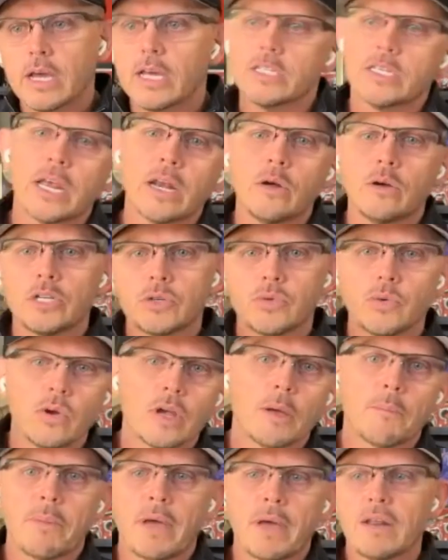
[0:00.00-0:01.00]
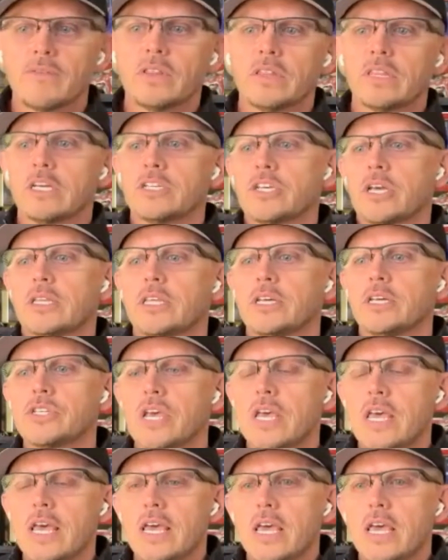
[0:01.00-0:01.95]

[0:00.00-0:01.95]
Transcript: Because I know it's real competitive and things like this.